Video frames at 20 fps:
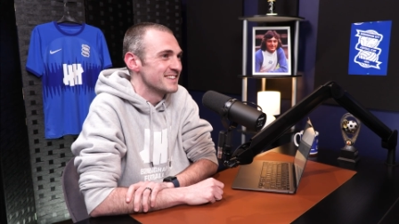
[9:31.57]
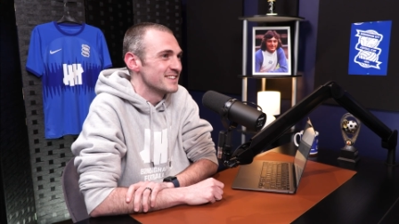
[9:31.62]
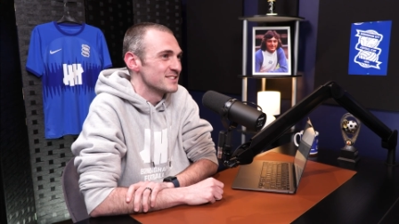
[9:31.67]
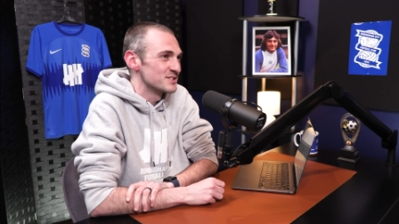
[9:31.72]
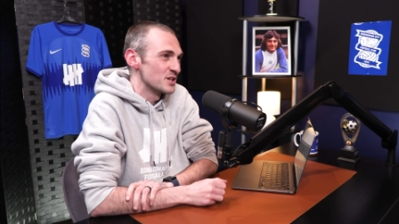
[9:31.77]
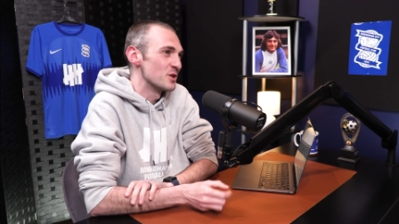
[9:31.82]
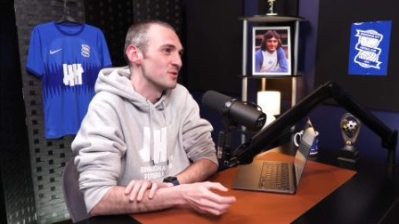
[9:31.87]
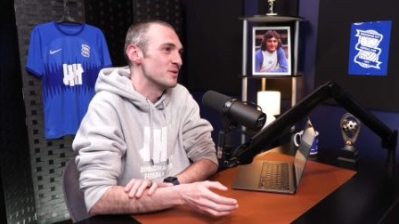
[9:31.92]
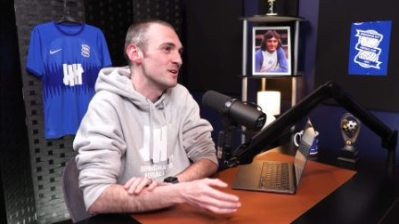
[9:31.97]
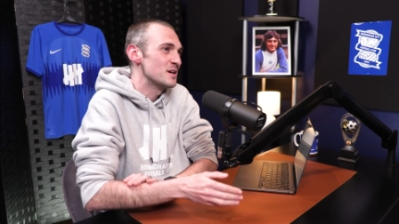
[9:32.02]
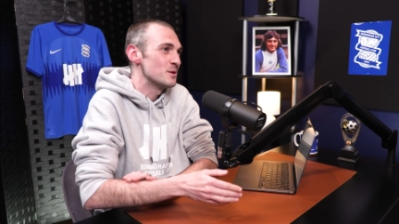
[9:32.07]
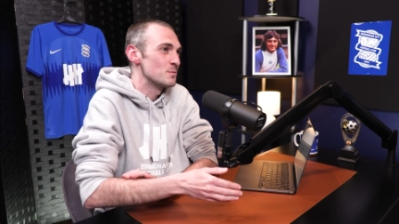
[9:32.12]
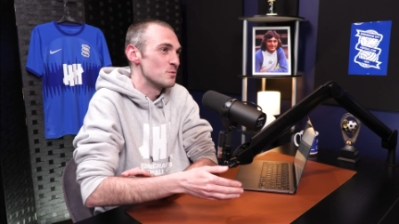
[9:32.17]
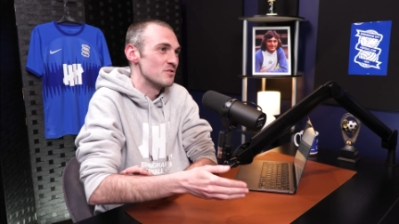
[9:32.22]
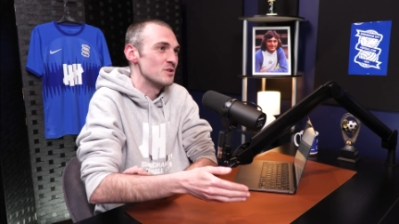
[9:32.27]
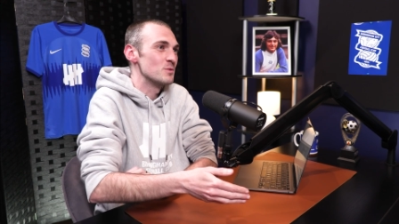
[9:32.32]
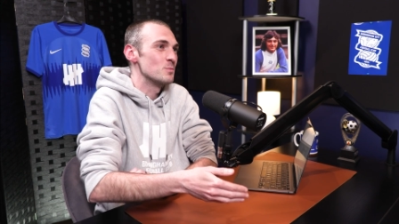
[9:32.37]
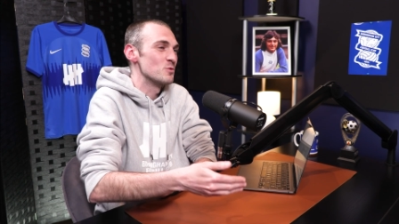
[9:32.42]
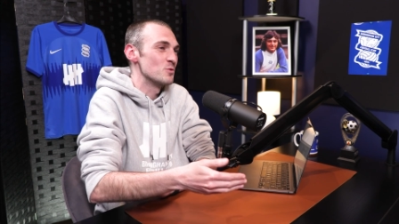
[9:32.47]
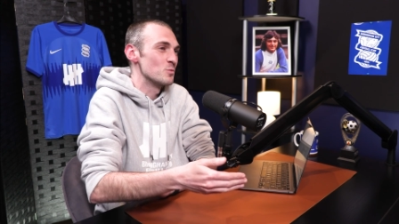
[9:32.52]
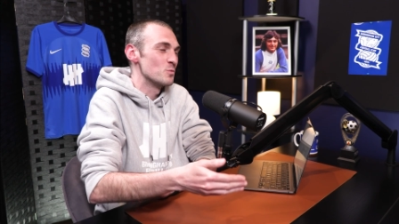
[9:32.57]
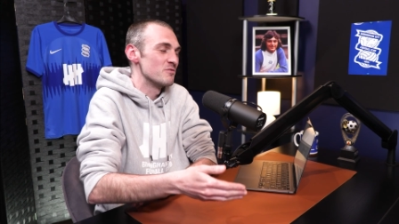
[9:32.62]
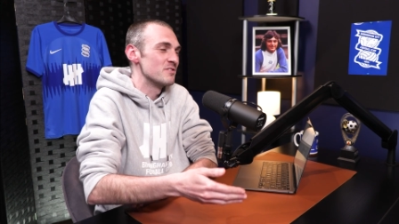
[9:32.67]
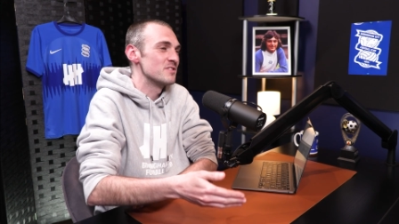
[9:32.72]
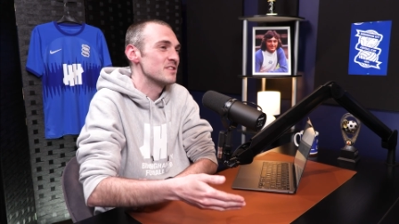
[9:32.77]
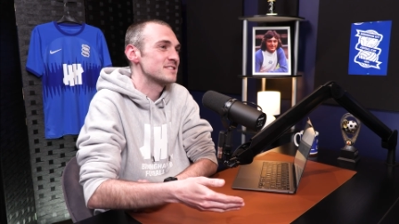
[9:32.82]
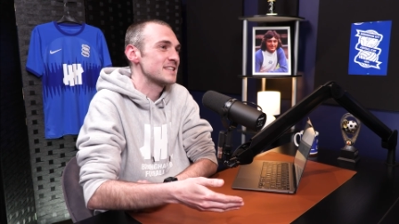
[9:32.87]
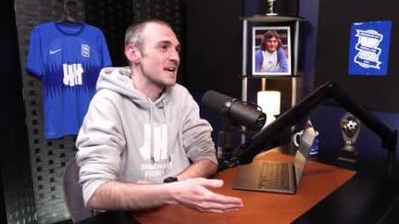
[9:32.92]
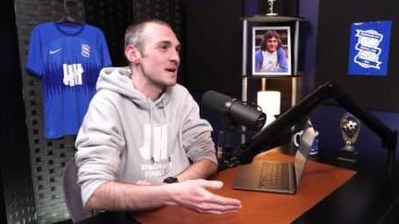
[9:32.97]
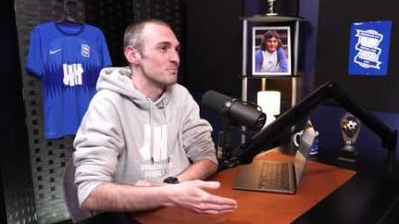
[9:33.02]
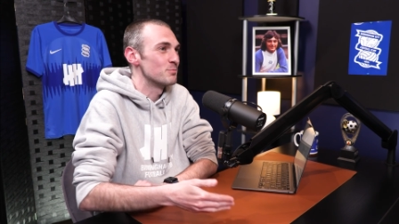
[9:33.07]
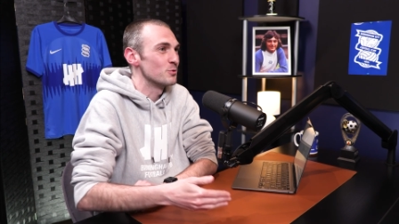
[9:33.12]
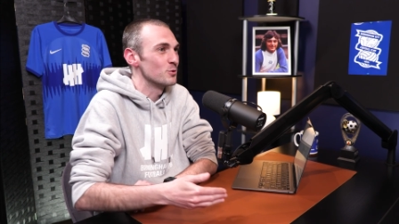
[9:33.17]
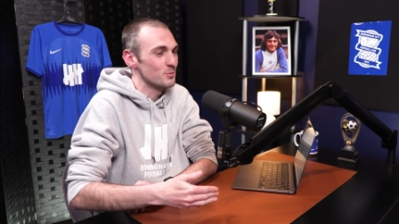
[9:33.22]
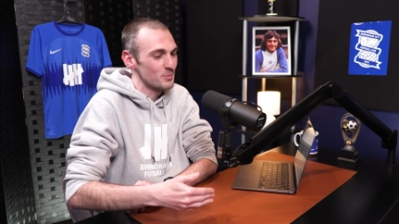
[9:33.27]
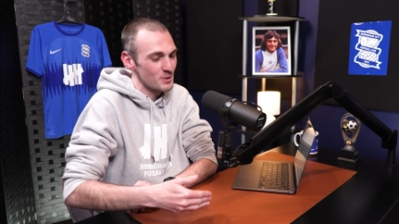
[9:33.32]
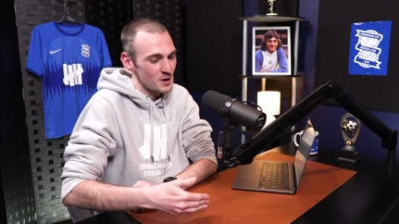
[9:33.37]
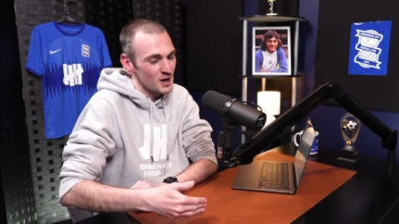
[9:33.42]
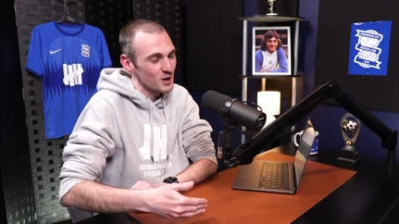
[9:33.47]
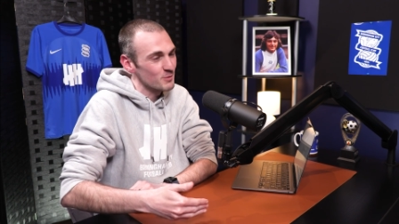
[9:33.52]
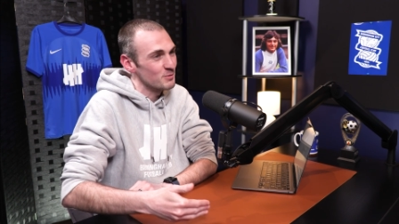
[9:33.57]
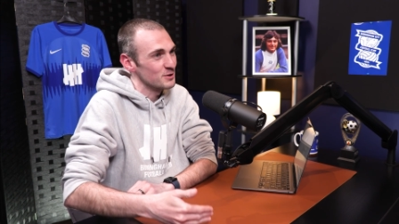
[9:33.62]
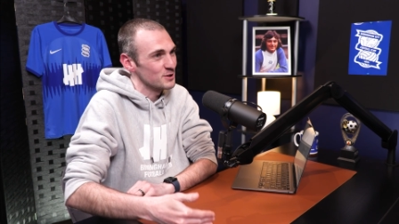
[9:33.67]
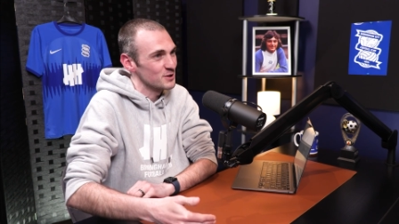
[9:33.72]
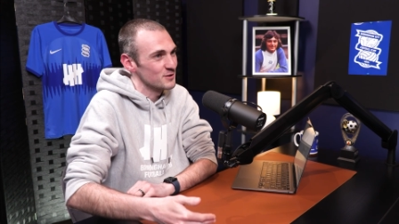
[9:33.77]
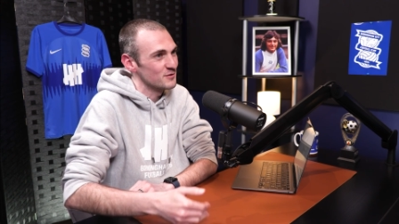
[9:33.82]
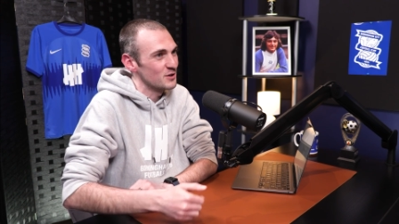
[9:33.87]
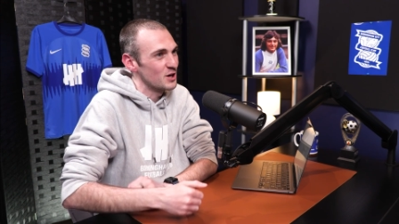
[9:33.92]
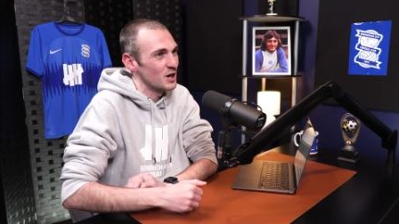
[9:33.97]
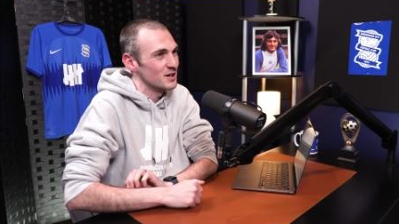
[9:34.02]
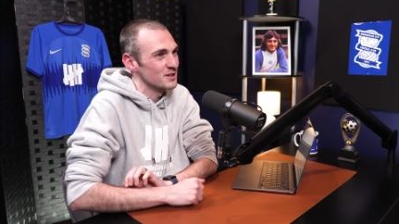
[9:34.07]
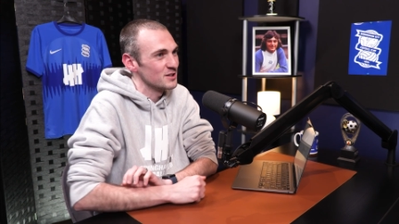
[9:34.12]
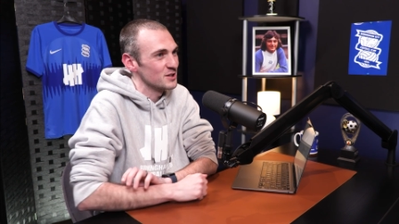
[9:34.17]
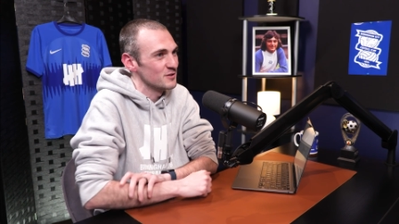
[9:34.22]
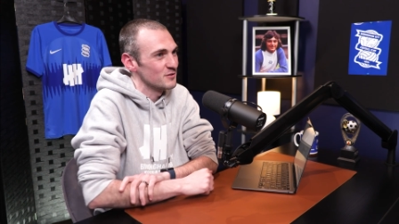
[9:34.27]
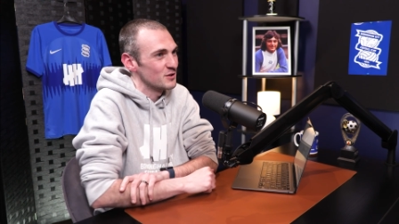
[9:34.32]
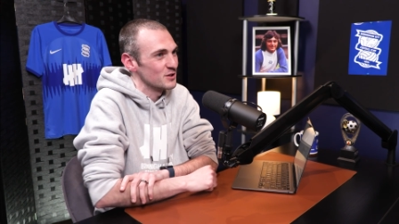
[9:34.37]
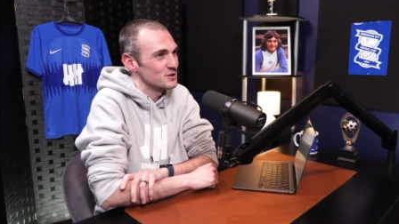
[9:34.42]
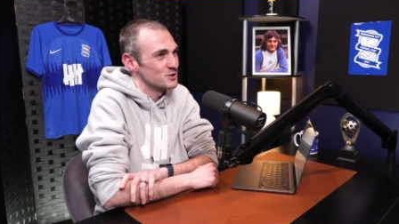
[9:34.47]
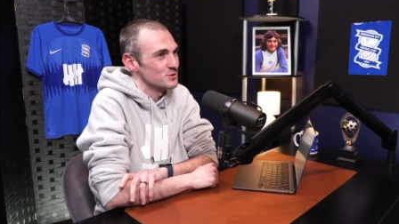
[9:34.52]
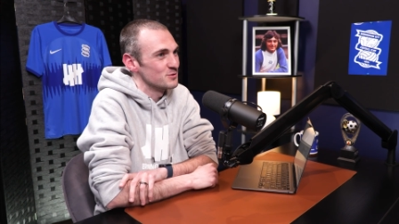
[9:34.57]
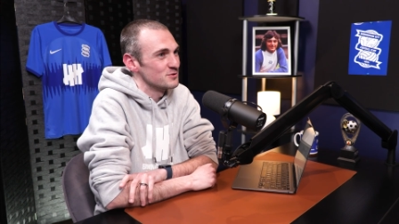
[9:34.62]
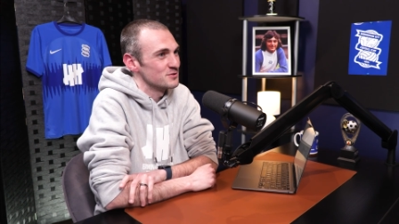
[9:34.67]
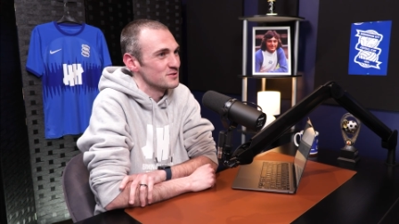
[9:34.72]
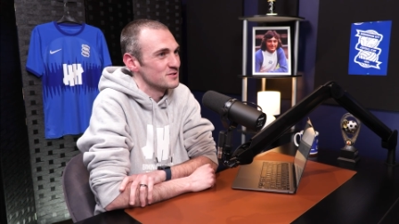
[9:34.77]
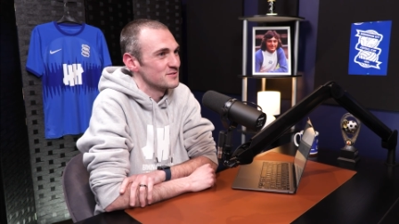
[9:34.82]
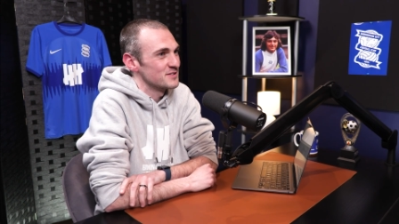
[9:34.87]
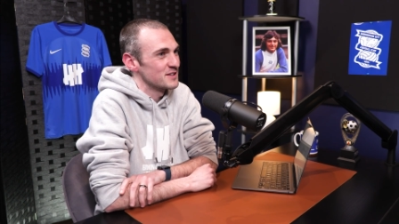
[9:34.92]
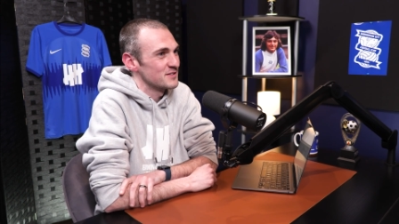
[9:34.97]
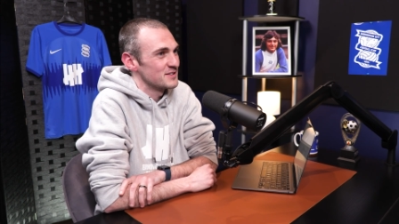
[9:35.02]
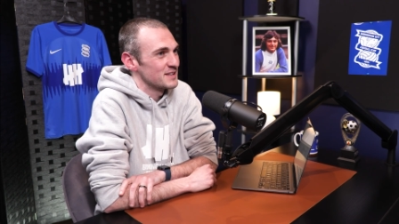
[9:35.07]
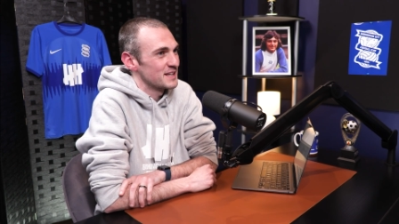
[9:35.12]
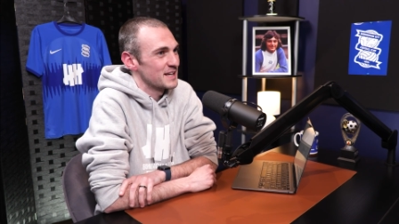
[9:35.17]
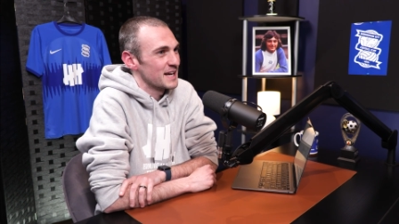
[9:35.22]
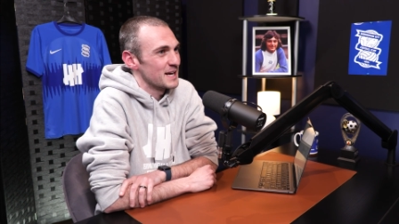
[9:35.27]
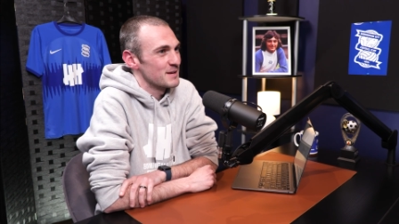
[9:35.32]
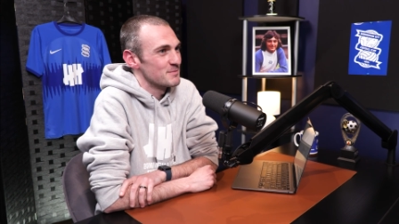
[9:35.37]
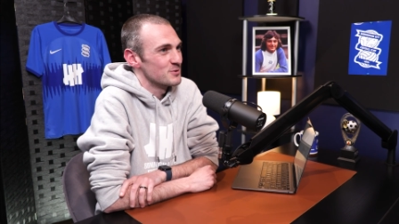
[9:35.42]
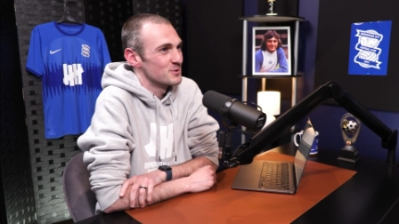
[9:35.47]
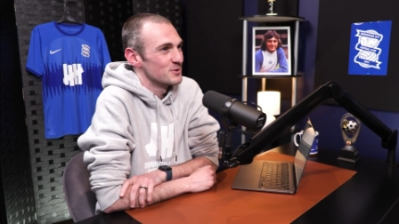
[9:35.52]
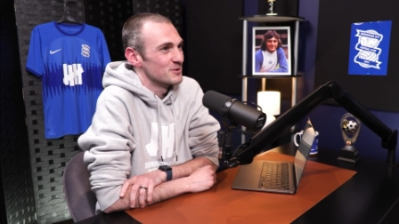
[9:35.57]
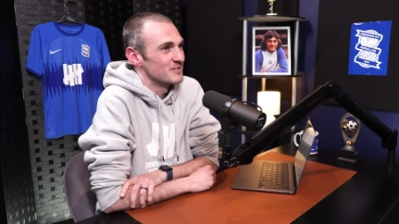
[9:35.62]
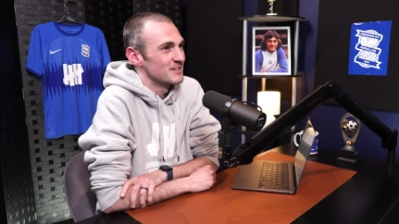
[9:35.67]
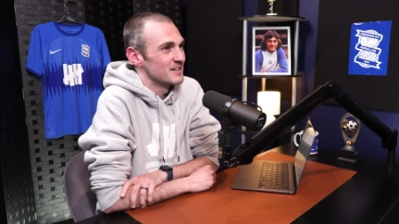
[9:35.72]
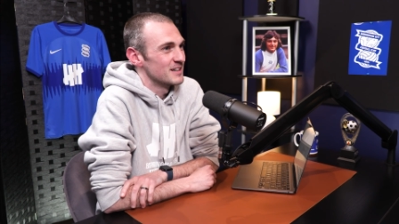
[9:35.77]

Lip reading: So we're in the same ballpark, but you've gone 250k more.